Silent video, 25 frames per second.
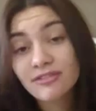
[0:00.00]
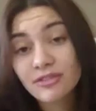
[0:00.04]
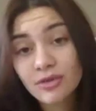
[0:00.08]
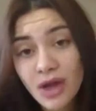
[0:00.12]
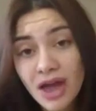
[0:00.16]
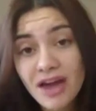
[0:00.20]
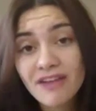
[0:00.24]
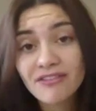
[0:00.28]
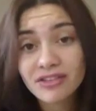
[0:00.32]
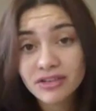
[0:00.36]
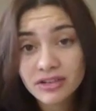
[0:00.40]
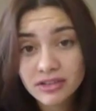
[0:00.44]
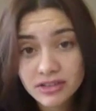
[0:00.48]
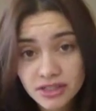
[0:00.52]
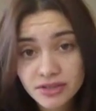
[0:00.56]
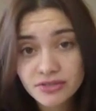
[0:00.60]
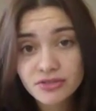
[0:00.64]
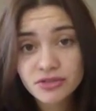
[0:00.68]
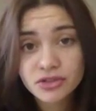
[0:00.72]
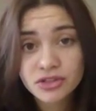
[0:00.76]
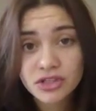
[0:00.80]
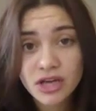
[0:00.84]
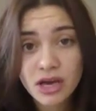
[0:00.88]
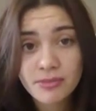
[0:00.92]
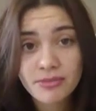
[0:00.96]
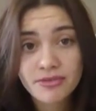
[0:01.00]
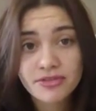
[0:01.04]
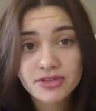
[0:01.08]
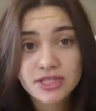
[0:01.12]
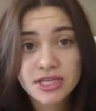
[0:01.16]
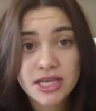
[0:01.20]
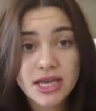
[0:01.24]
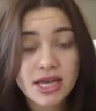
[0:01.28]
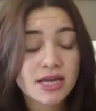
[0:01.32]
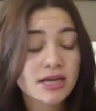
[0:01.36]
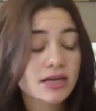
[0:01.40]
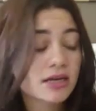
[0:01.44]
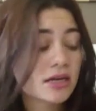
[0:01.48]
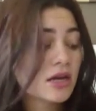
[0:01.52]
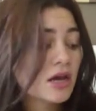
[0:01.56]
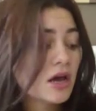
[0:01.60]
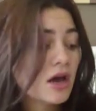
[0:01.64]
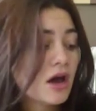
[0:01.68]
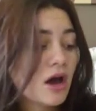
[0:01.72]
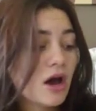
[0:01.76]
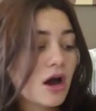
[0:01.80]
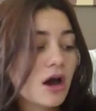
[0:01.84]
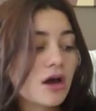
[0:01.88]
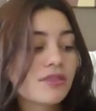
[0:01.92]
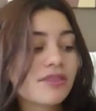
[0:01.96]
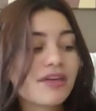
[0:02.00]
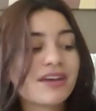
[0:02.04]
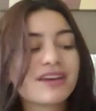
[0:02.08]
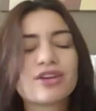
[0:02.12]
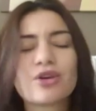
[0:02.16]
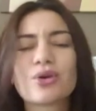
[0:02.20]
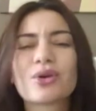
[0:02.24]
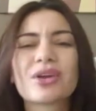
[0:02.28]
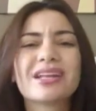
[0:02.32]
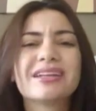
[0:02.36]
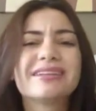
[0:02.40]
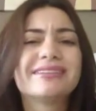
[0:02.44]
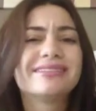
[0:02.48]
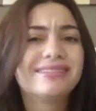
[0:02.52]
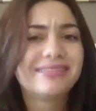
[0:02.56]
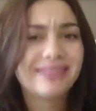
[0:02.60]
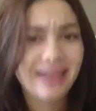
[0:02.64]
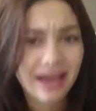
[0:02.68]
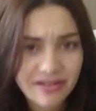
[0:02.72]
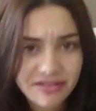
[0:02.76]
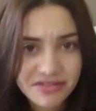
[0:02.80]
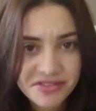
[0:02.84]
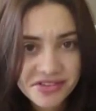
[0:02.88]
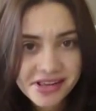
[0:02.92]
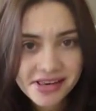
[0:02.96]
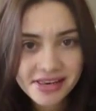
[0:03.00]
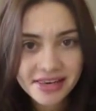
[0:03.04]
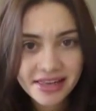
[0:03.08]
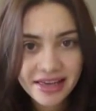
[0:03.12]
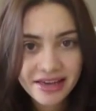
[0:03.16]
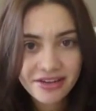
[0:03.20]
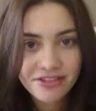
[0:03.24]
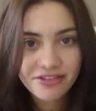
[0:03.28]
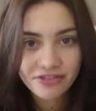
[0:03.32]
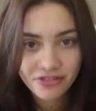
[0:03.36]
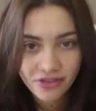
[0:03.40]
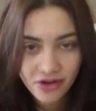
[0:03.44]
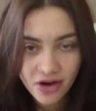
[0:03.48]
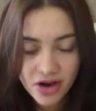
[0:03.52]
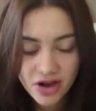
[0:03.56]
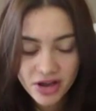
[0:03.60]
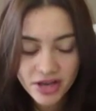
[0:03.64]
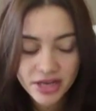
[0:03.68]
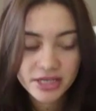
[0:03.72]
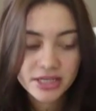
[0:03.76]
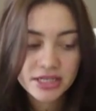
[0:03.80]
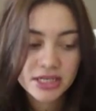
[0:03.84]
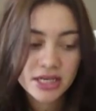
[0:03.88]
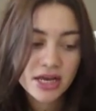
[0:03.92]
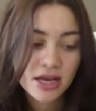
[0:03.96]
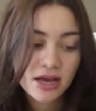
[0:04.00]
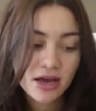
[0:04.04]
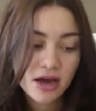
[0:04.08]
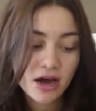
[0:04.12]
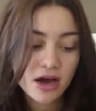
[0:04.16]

If you have a different type of skin, then you can definitely find